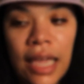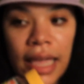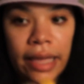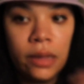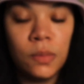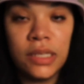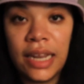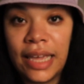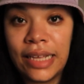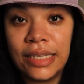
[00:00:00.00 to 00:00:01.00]
It comes in
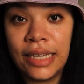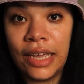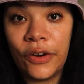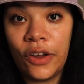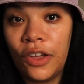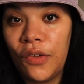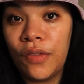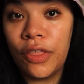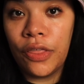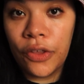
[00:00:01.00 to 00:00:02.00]
a container of
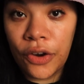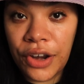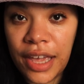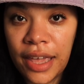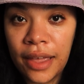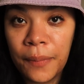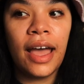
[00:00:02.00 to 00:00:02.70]
30.